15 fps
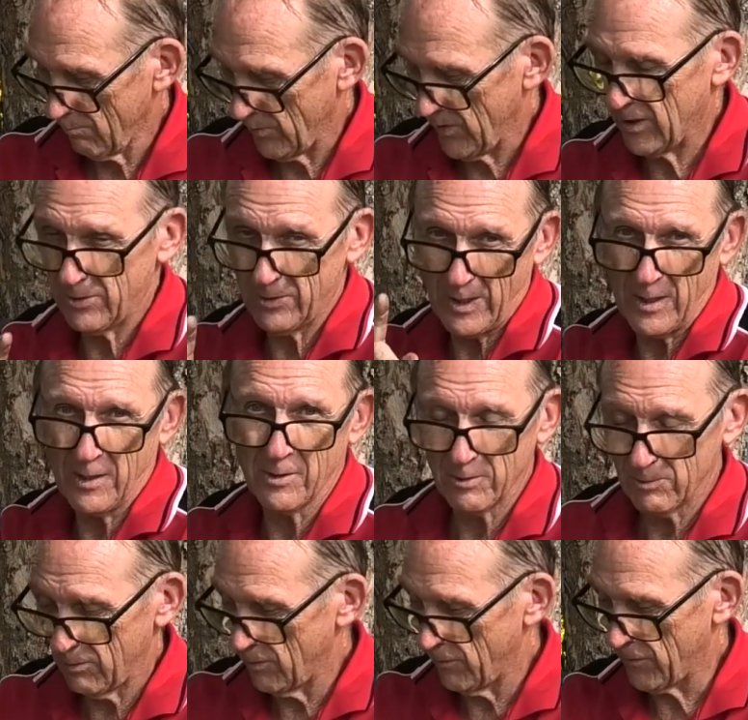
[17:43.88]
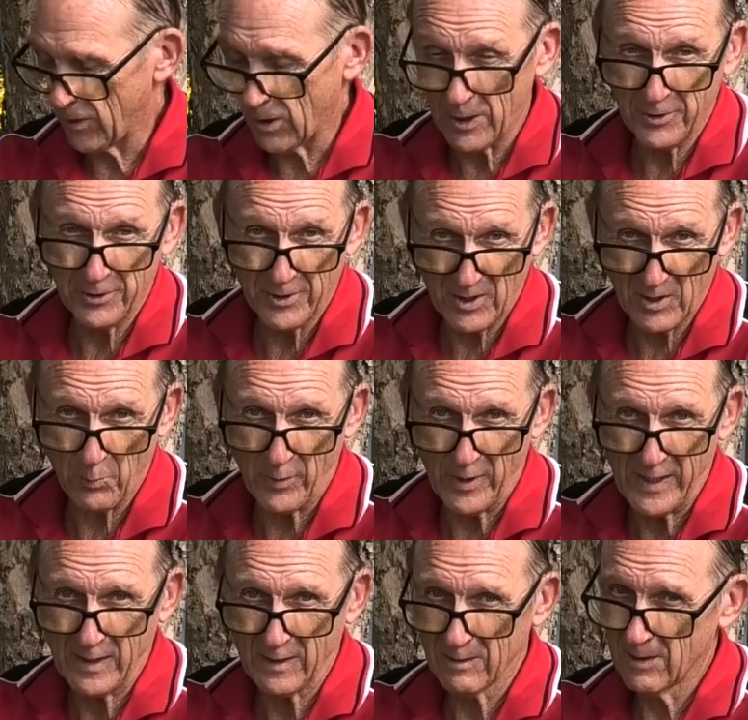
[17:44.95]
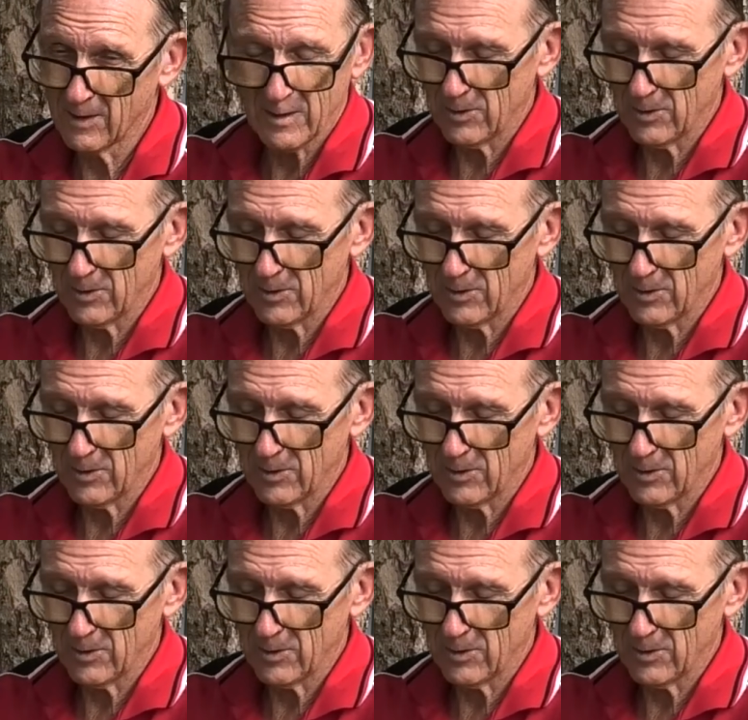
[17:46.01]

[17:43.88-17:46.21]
you know you've forgotten the spring.